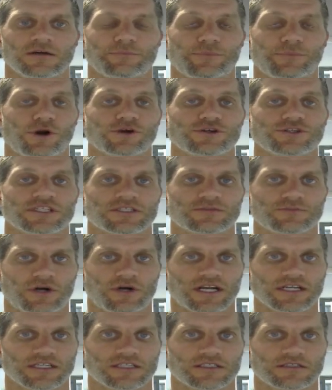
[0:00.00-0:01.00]
purchase
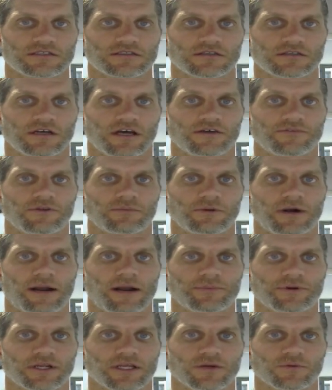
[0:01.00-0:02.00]
price of the
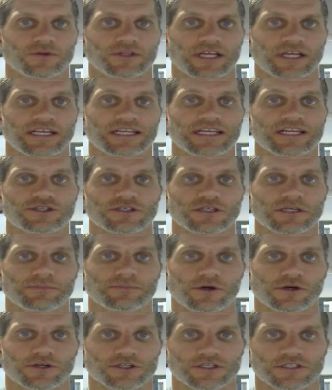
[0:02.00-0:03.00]
property when they initially
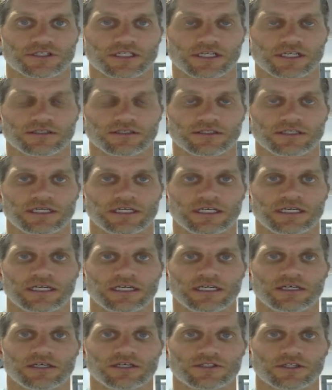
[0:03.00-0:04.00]
purchased it.
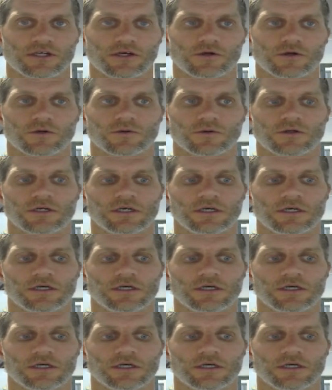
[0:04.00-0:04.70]
So